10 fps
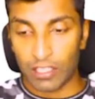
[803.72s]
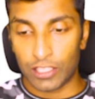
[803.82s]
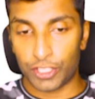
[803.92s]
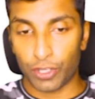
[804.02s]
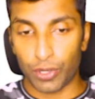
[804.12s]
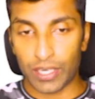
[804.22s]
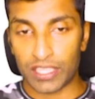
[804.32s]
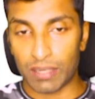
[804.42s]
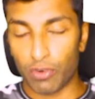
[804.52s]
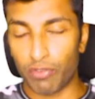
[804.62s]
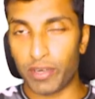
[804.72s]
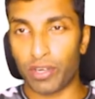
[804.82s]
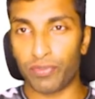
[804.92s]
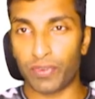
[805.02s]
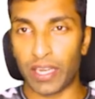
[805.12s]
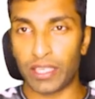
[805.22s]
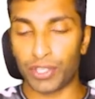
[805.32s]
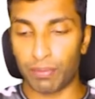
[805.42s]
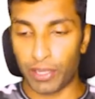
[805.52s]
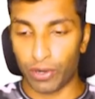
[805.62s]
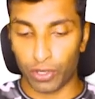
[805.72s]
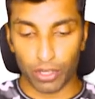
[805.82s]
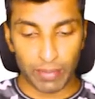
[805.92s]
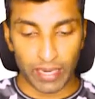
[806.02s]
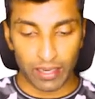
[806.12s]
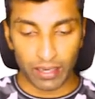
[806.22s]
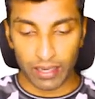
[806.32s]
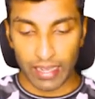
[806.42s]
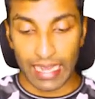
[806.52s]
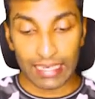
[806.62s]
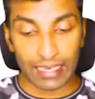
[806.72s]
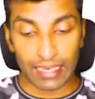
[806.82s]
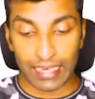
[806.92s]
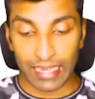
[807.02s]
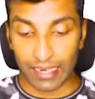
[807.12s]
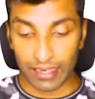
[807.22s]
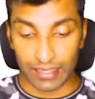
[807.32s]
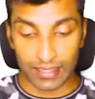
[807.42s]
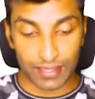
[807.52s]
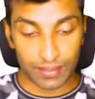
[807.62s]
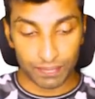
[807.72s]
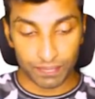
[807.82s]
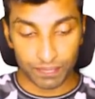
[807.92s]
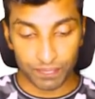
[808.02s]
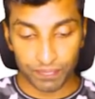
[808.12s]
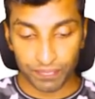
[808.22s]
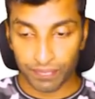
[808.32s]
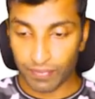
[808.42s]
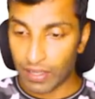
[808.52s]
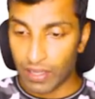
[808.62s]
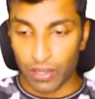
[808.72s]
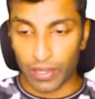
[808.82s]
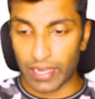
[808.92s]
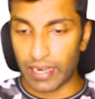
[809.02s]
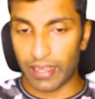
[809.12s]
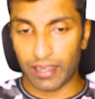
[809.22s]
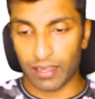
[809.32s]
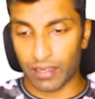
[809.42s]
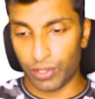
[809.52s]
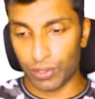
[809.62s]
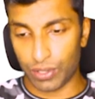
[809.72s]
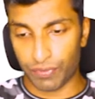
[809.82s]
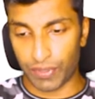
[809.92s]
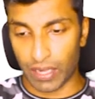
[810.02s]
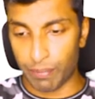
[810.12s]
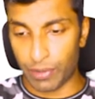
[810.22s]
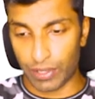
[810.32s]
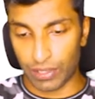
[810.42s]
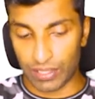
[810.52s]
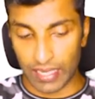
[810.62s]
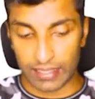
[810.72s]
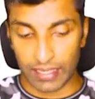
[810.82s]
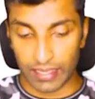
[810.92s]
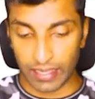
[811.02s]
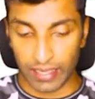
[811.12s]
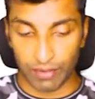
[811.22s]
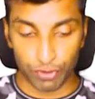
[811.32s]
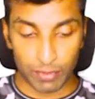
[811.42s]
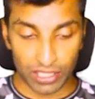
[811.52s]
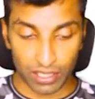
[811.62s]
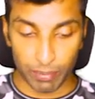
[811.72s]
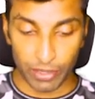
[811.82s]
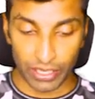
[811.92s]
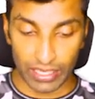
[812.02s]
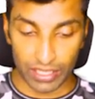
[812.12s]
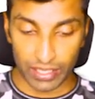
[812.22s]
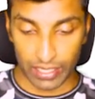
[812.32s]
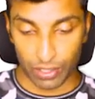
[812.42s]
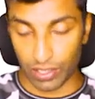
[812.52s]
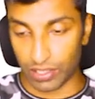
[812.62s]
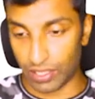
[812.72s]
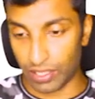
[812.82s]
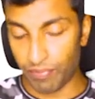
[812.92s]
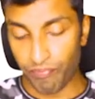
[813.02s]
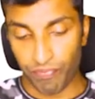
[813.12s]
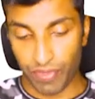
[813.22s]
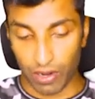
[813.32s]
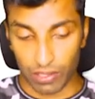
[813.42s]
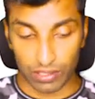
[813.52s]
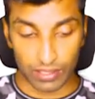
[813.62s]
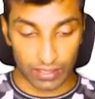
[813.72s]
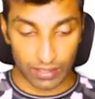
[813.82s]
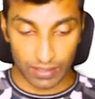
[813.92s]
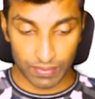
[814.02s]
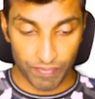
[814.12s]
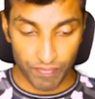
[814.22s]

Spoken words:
Storage and movement of grain should be automated and containerized. Okay, like use of the computers, ICT, information communication technology, all those things.